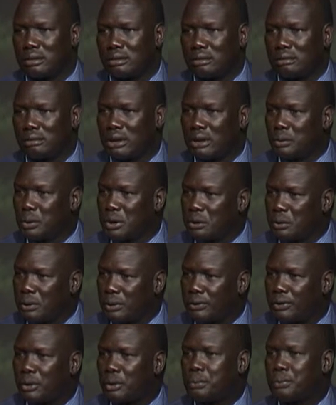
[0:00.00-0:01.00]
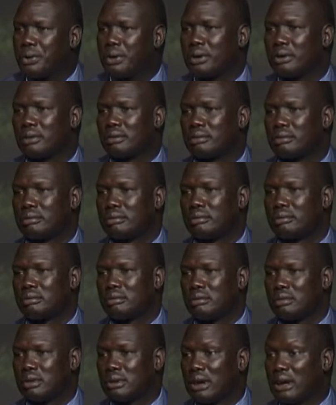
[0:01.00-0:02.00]
They went to Ethiopia
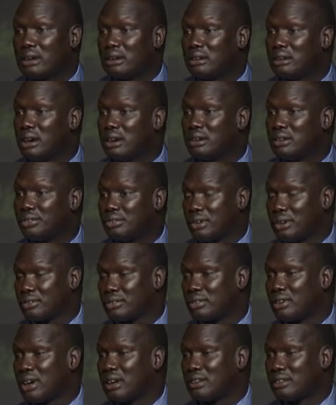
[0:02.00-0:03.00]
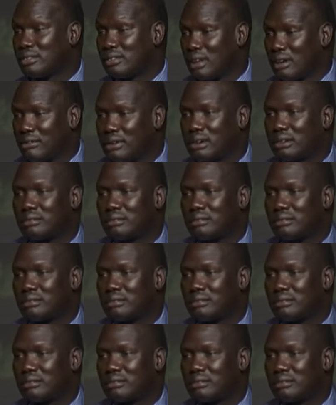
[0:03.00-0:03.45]
in 1996, 97.